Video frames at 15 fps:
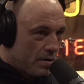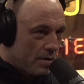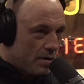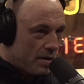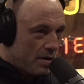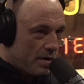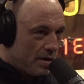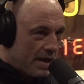
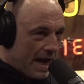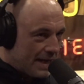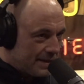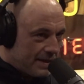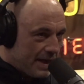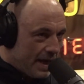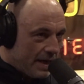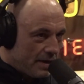Okay.
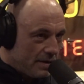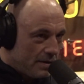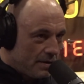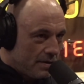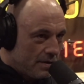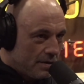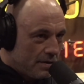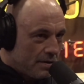That's it.
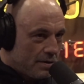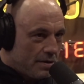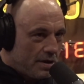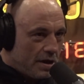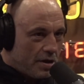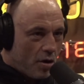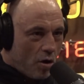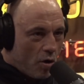
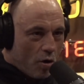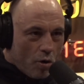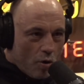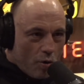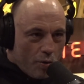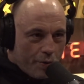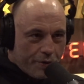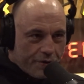The
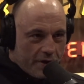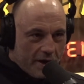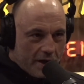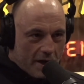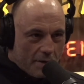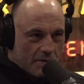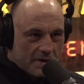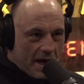whole
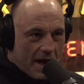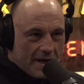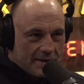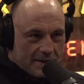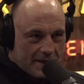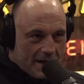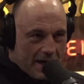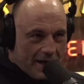thing, I was high
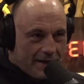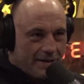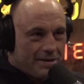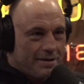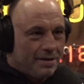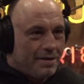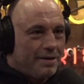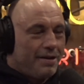as a kite
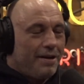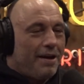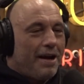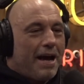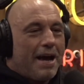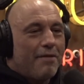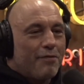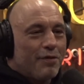
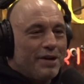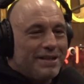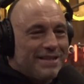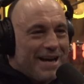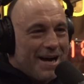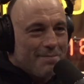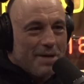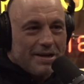every
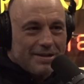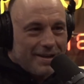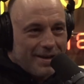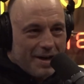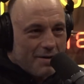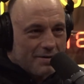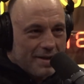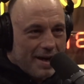time I did
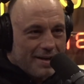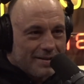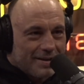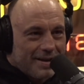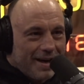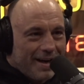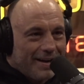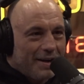it, I was high as a
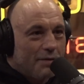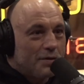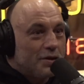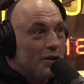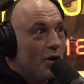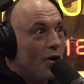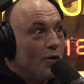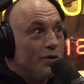kite. It was
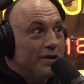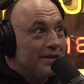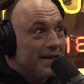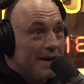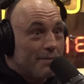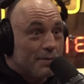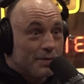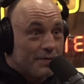the only
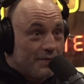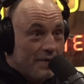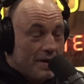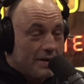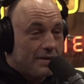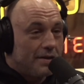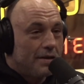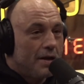time it was
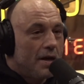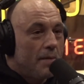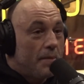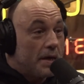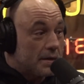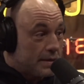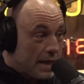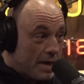fun
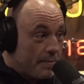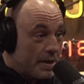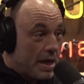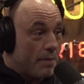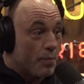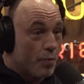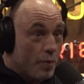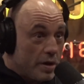because then it
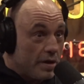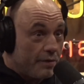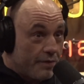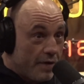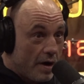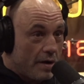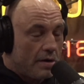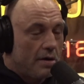became really
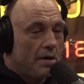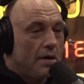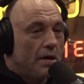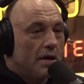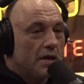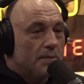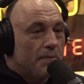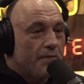fun.
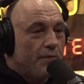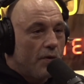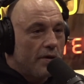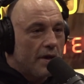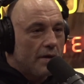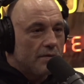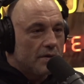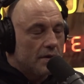Because before
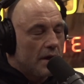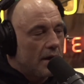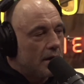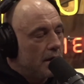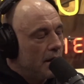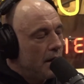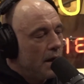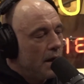that, it was
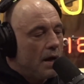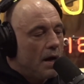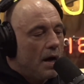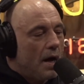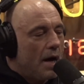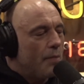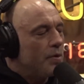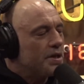like,
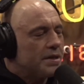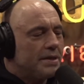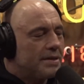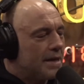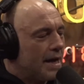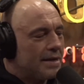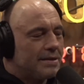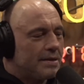I wish
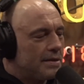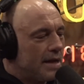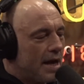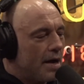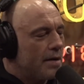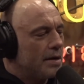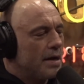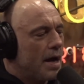these guys didn't.
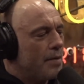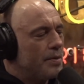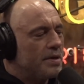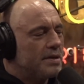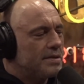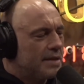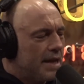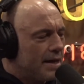I, I,
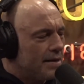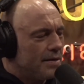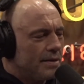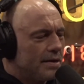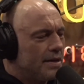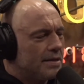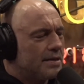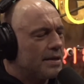would get
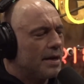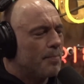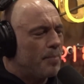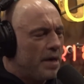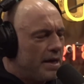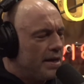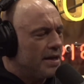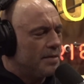this like
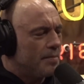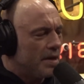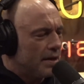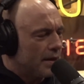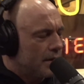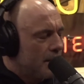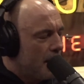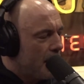pity in me,
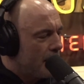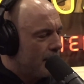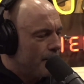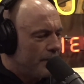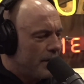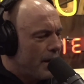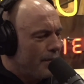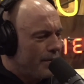like
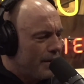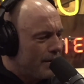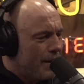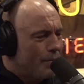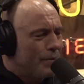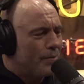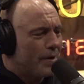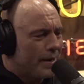God, I,
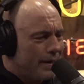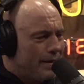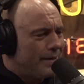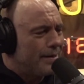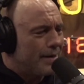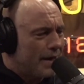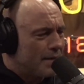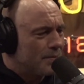wouldn't want to
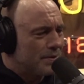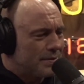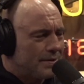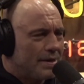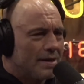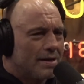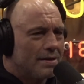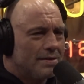eat an animal's
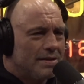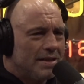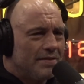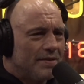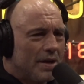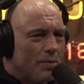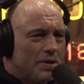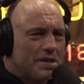dick on TV. Right, yeah.